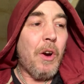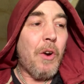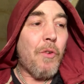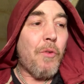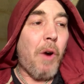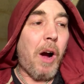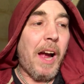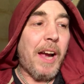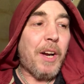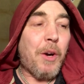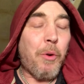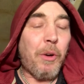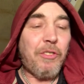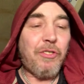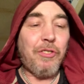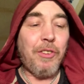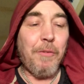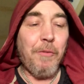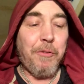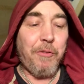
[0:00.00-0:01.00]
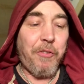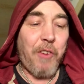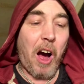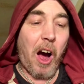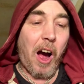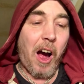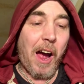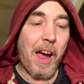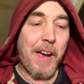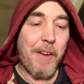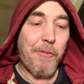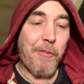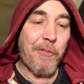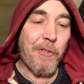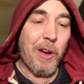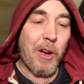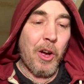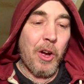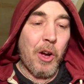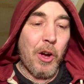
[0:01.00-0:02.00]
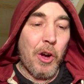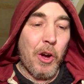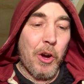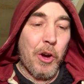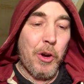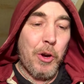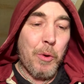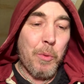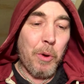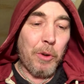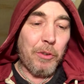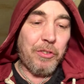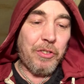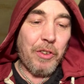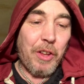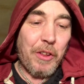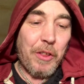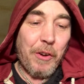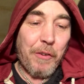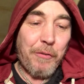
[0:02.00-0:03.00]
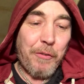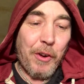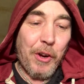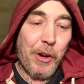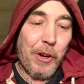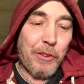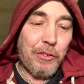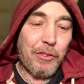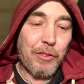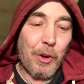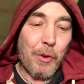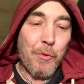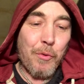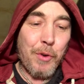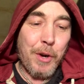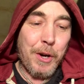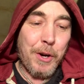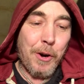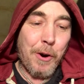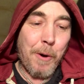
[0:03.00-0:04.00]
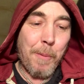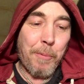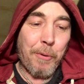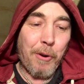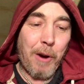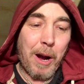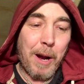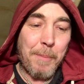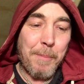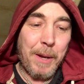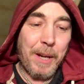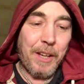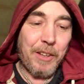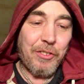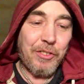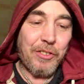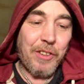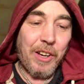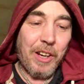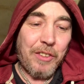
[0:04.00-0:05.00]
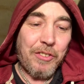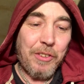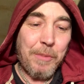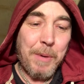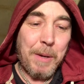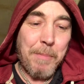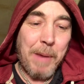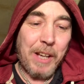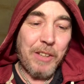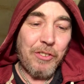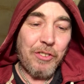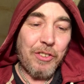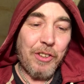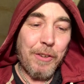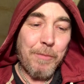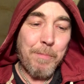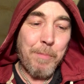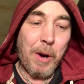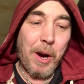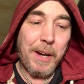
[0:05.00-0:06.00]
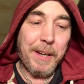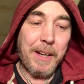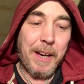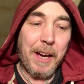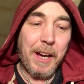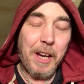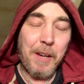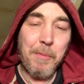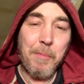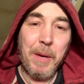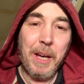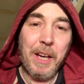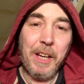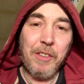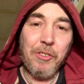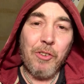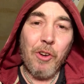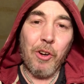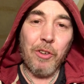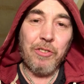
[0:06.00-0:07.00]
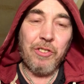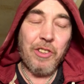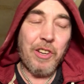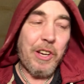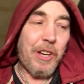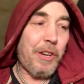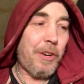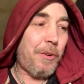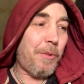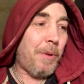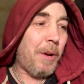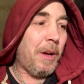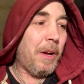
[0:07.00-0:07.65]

Right, question five. Who was the first real Prime Minister to be mentioned by name in Doctor Who?